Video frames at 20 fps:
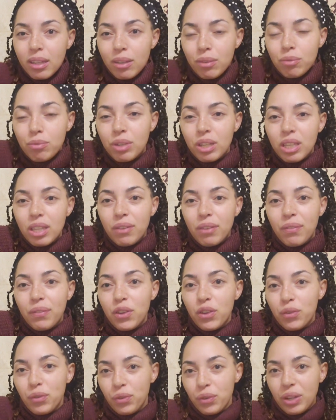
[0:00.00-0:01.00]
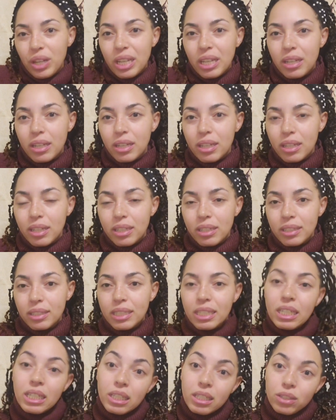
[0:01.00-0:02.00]
really feel free to
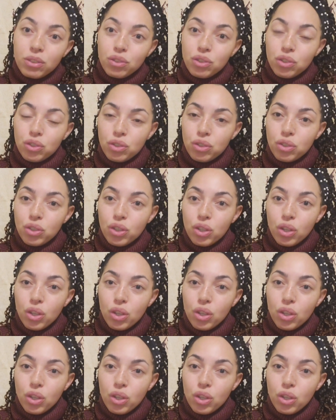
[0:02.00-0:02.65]
teach